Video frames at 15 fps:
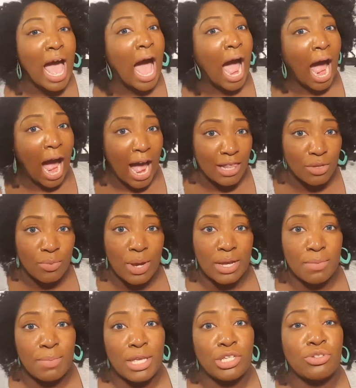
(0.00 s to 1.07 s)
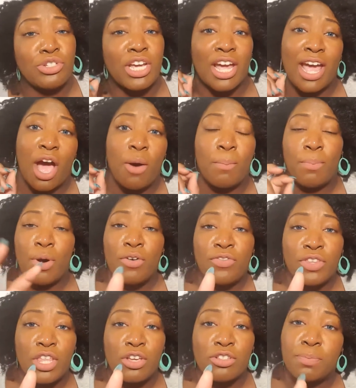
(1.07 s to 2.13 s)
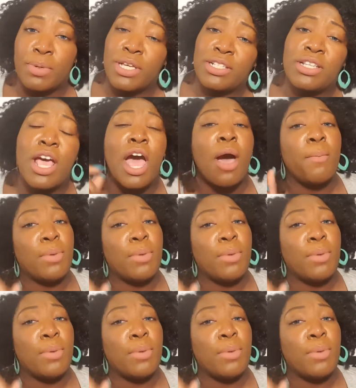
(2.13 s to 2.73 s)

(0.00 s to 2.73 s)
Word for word: I highly recommend you check out both of those books.